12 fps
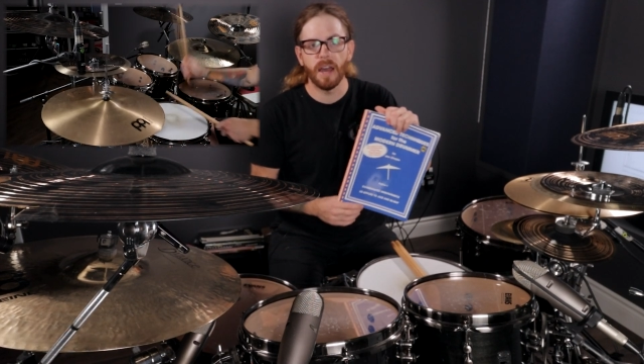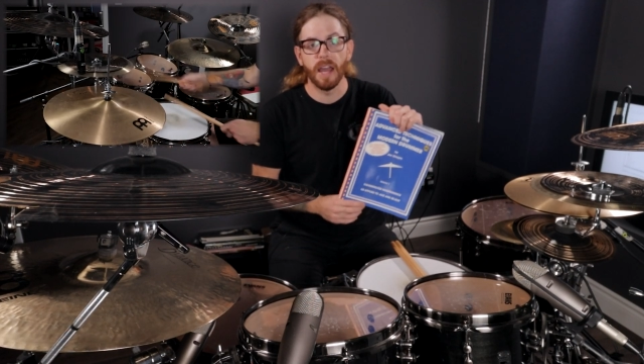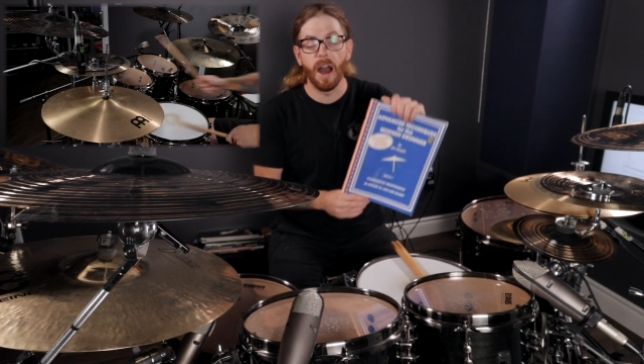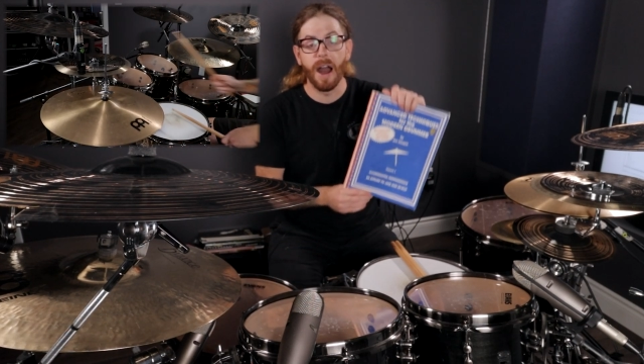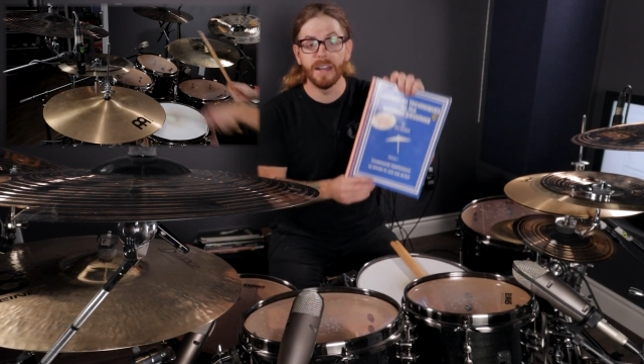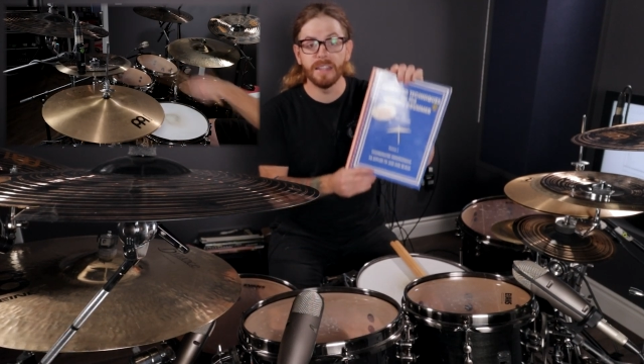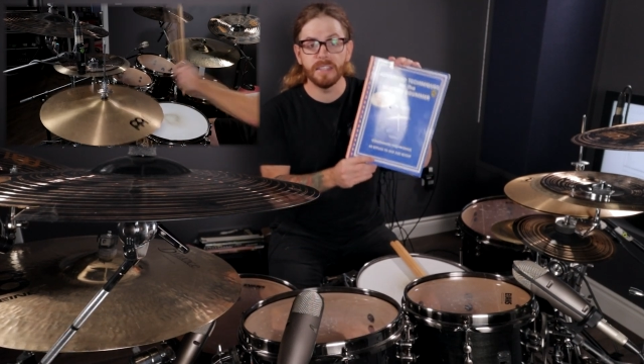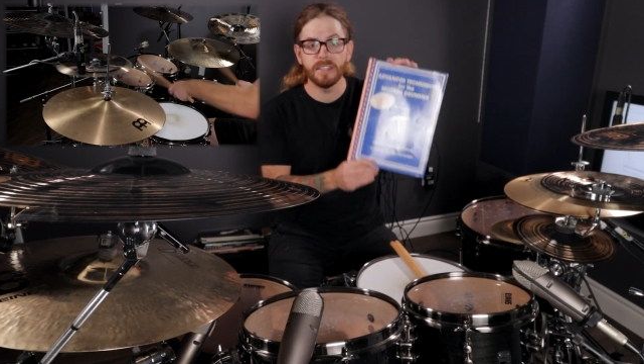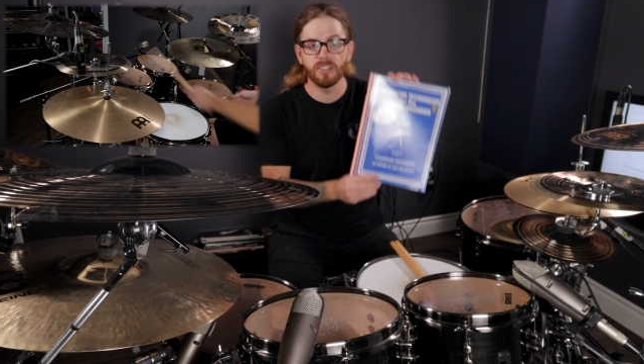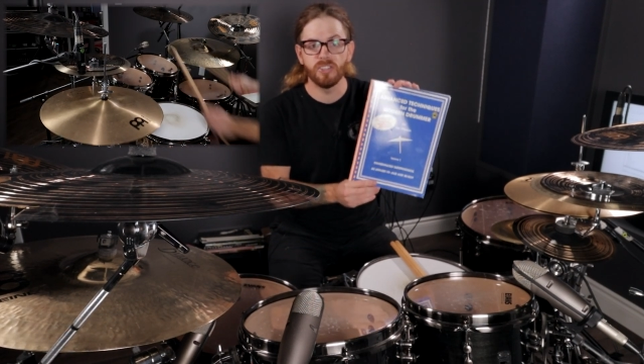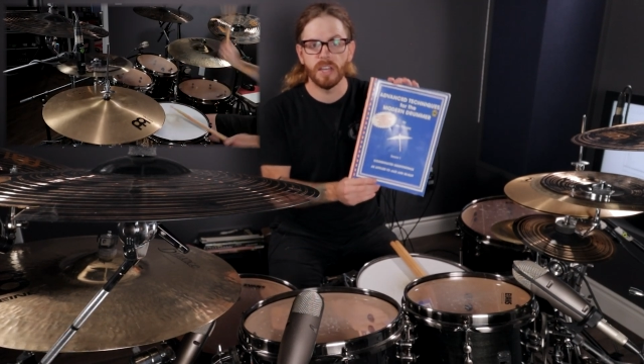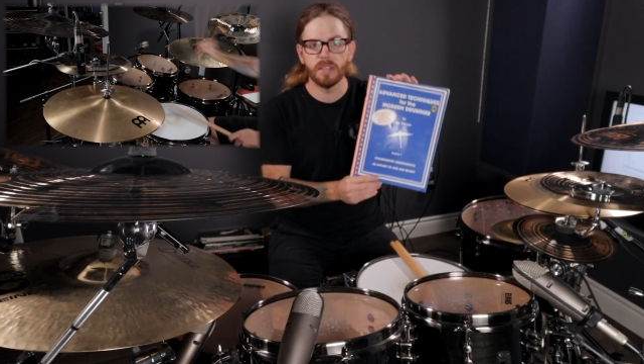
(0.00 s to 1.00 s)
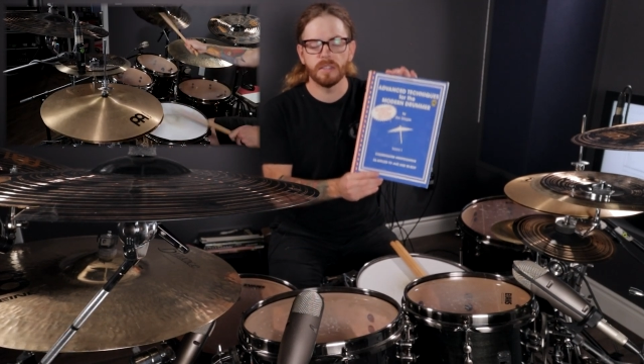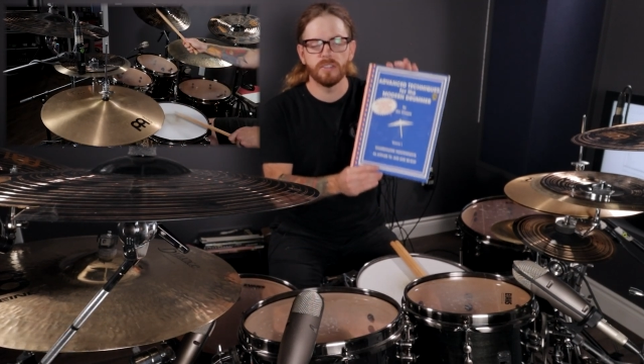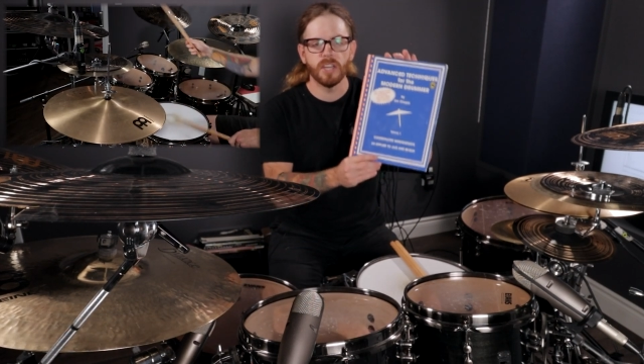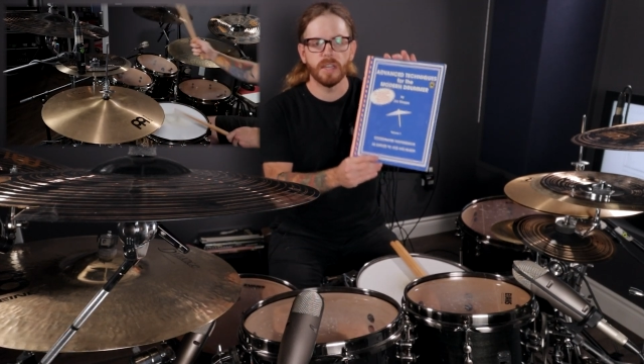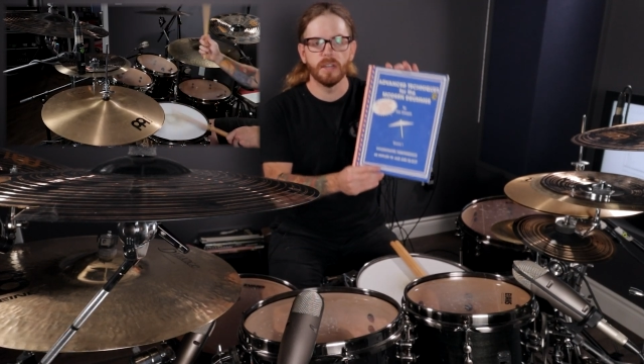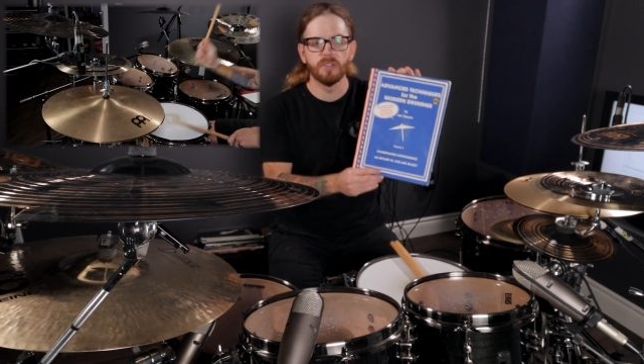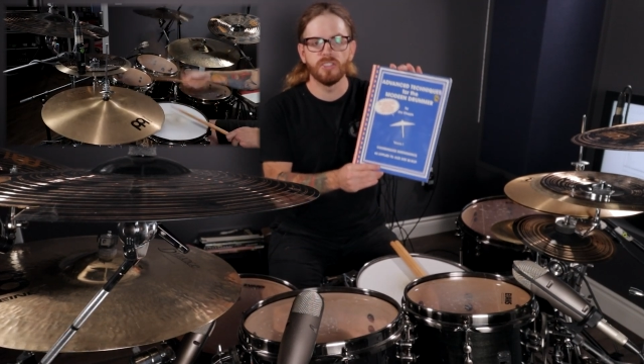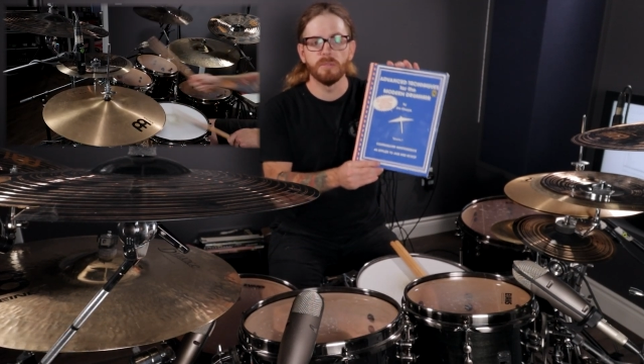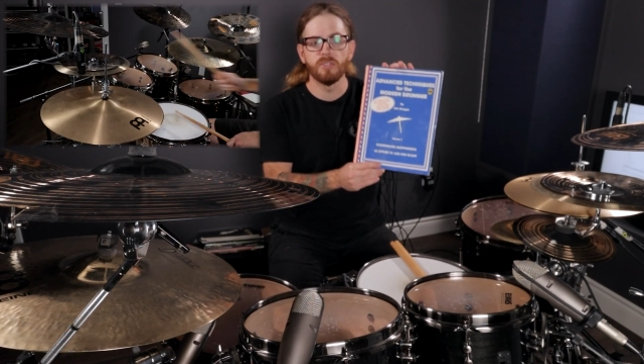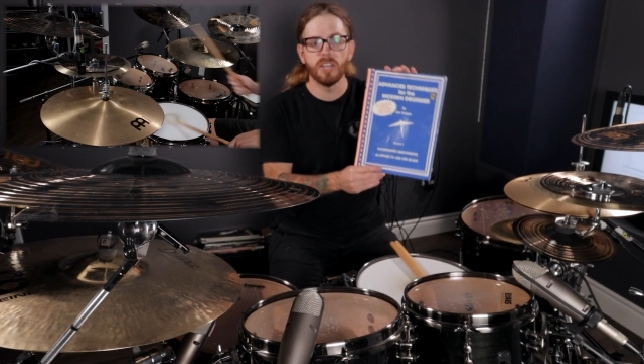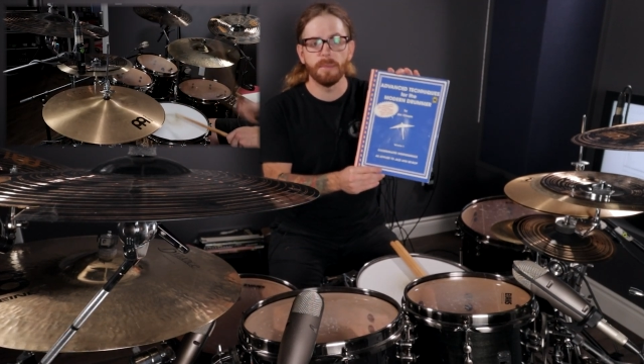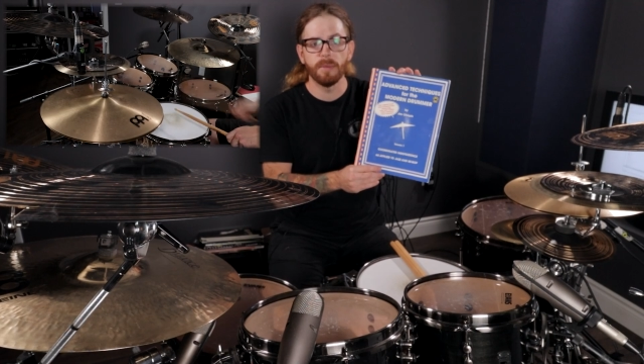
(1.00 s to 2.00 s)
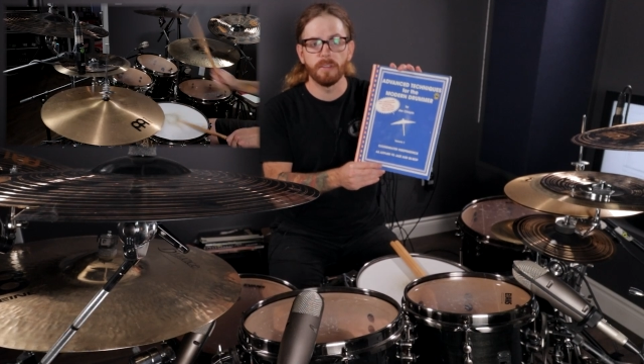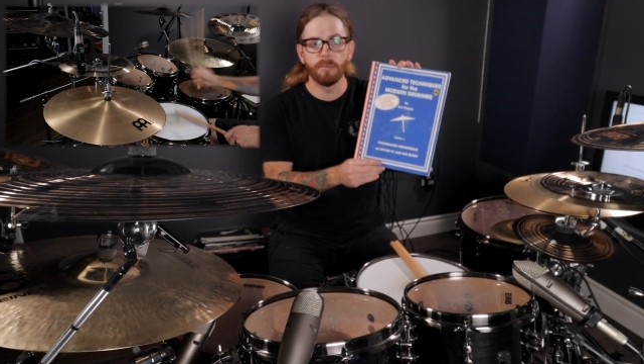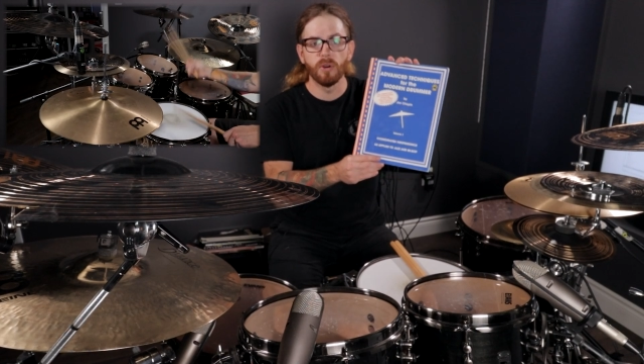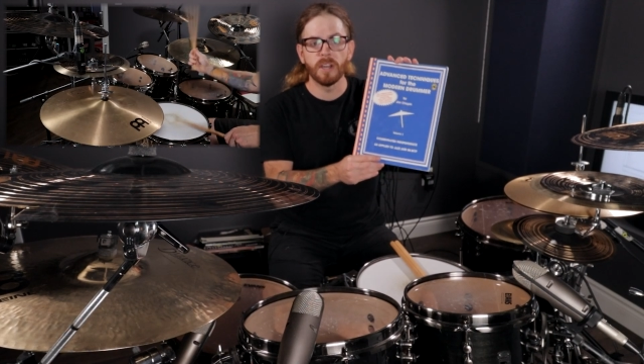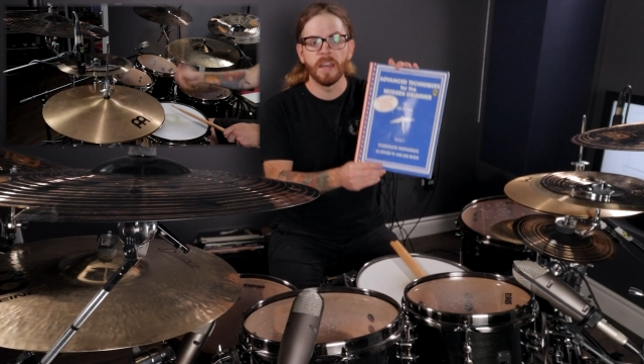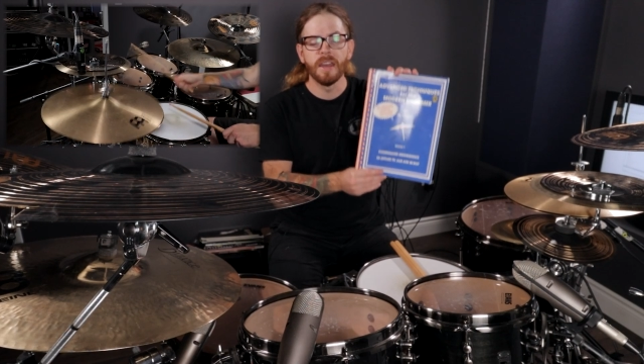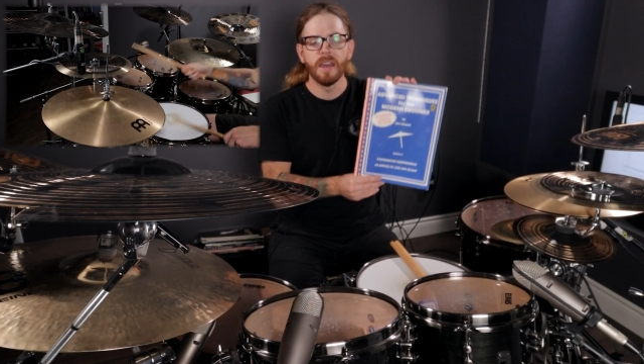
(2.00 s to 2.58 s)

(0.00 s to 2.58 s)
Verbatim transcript: I highly suggest checking out Jim Chapin's book,